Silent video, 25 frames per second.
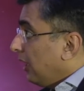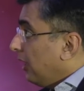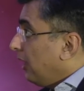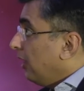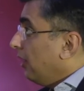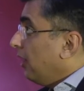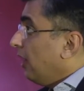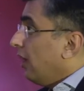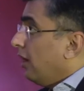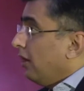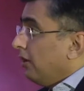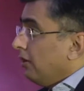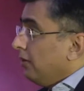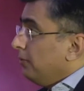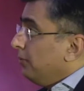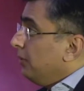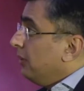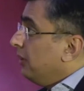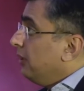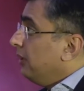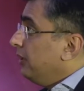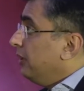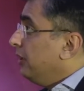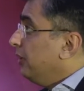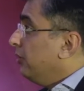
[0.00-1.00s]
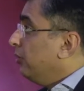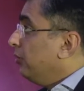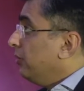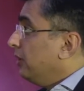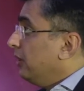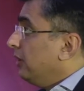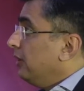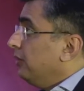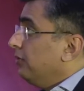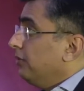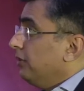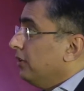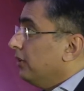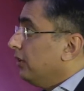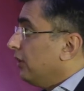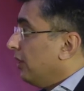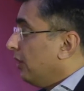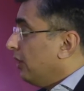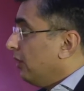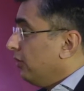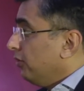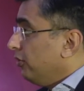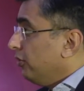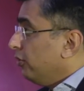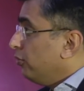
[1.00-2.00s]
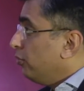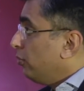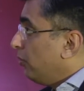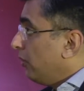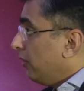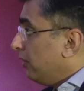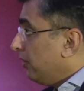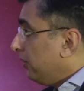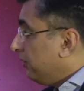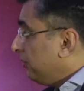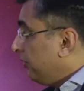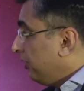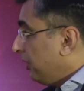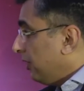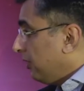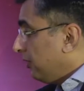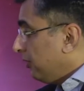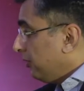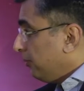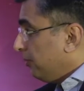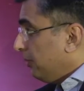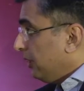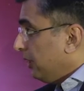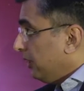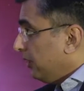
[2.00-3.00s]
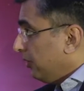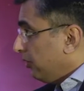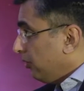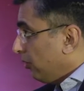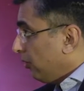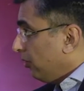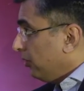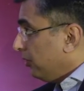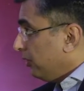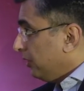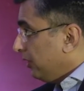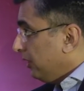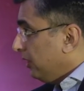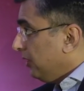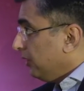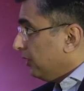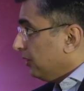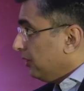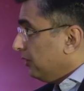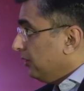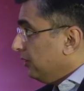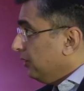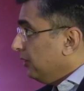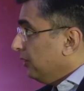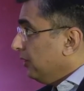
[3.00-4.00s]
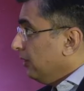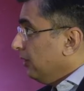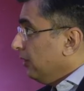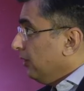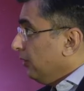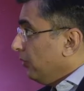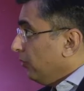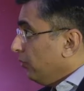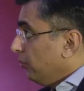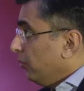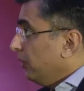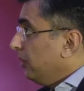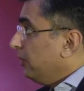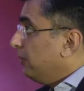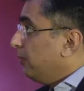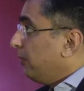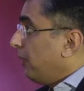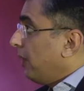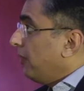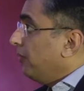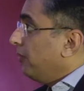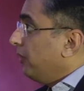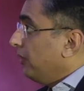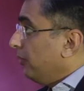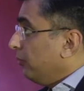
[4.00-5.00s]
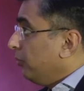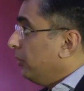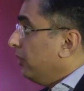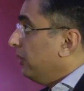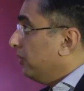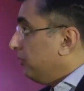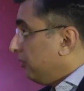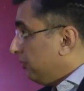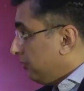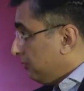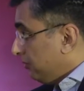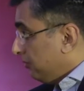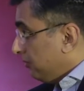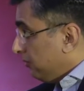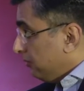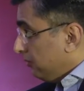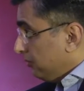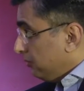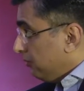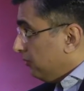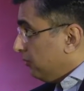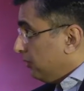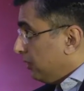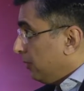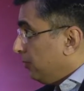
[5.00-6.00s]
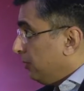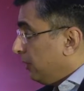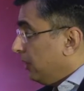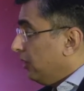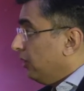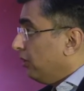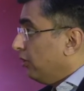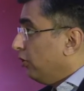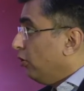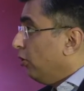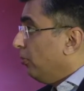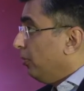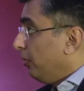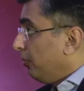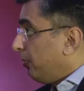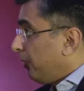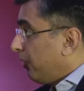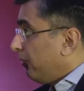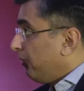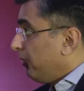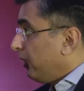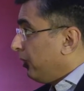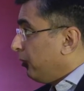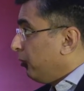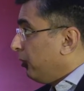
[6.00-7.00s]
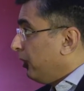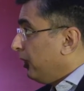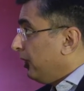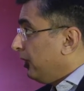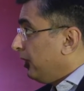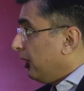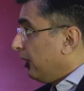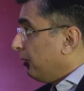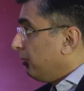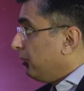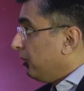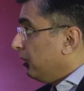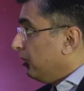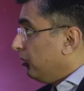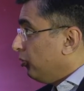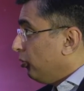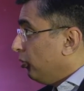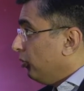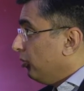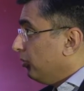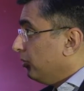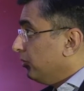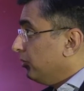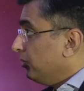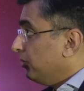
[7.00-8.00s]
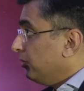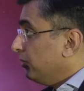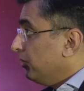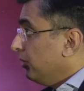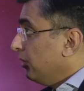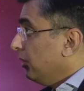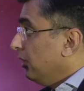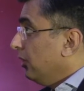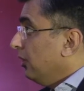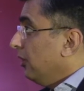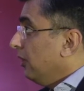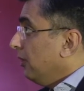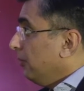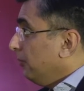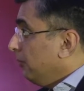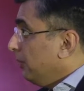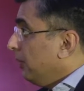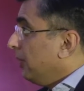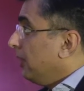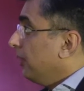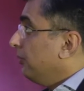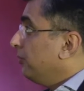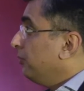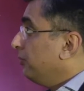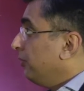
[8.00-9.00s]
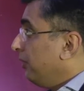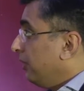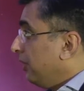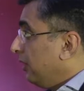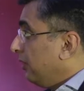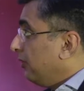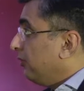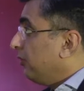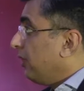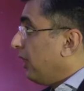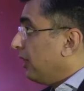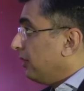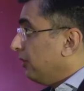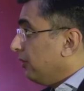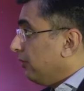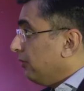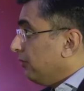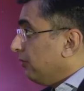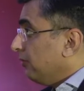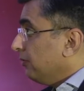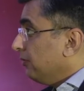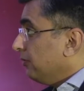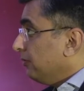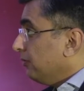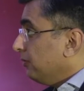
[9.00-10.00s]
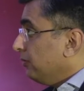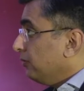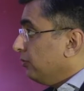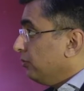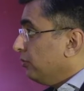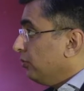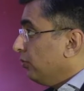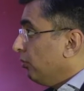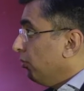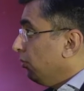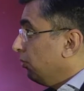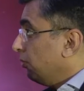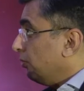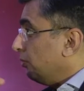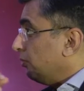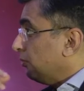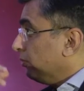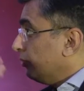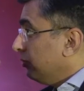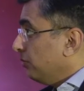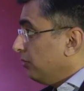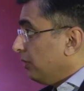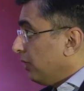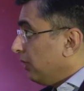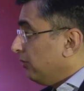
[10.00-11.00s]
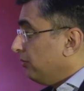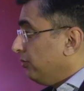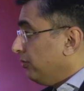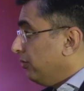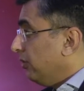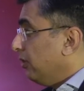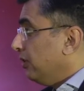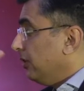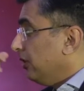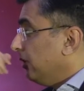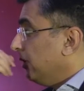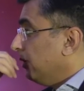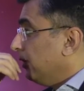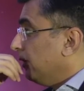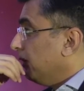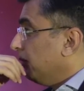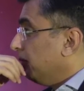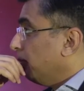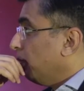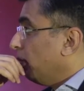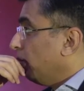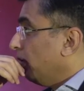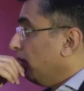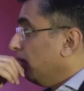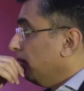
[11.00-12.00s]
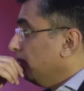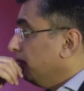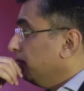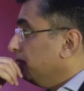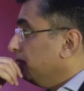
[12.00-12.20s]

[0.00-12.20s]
And our ability to deliver a $100, $200, $300 million deal with with typical global private equity type controls becomes very attractive. So that's really the model.